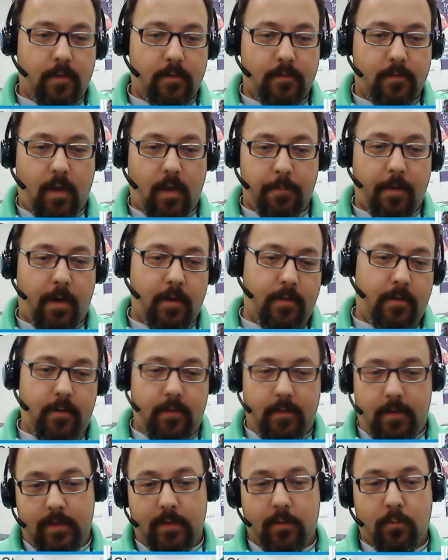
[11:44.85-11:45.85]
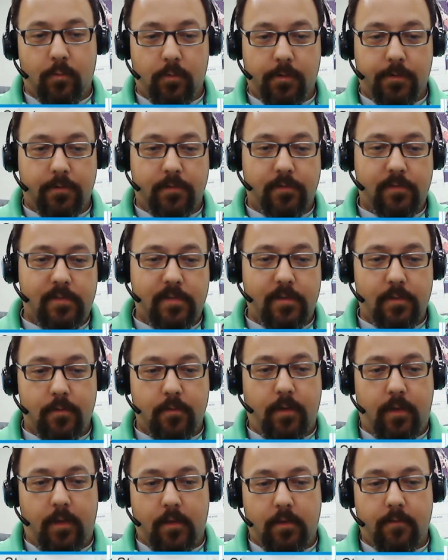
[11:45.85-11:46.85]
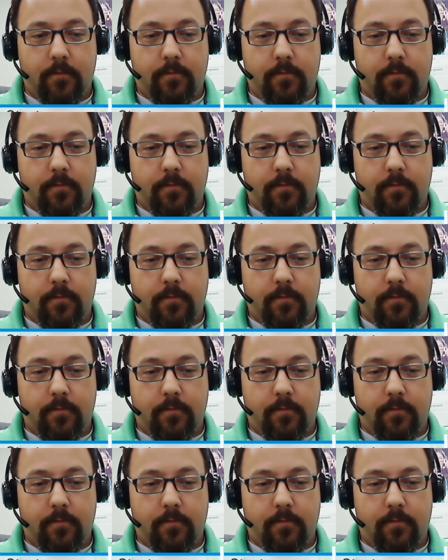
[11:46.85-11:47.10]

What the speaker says: type ID equals to the end of